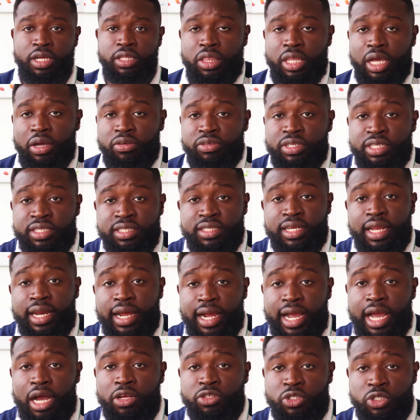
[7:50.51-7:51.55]
Now, this is an
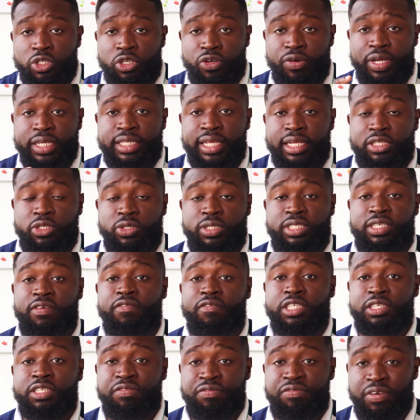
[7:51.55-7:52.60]
account you create at your
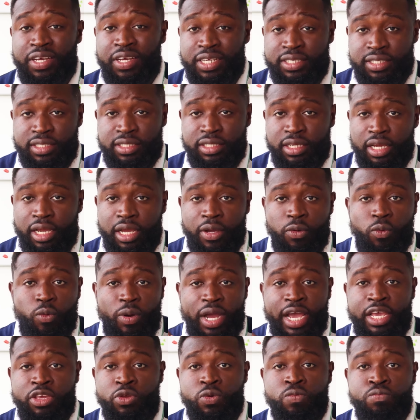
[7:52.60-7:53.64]
71st year
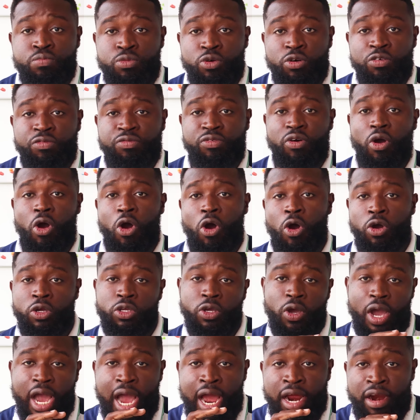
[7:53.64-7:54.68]
where you move all
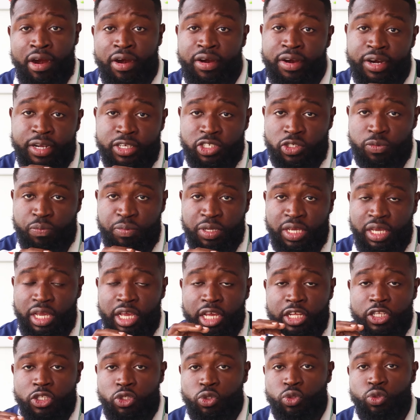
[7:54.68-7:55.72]
your RRSP
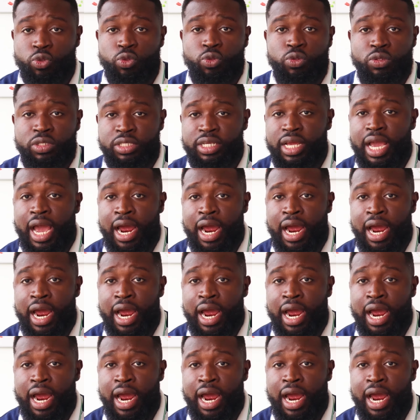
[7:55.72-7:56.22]
into the